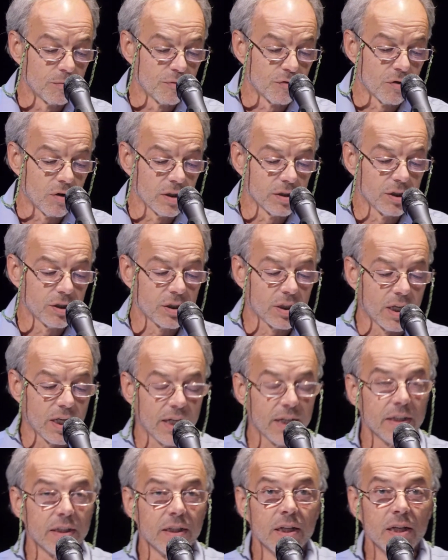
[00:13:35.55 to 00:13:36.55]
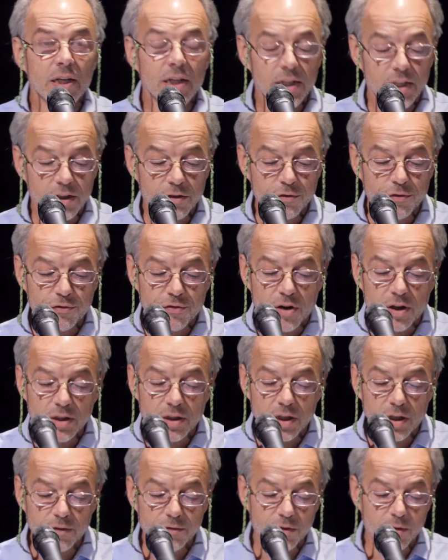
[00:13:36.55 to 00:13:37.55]
broadside in front
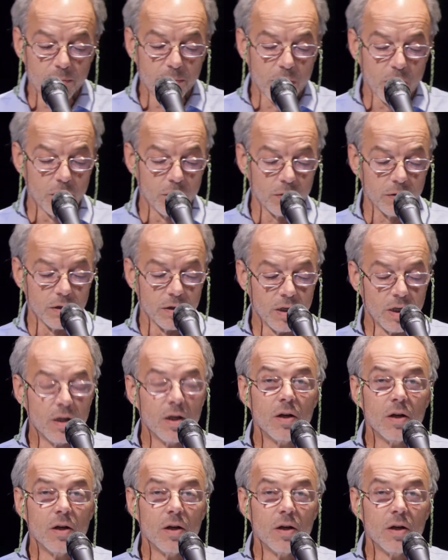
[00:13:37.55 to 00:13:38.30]
of the boat,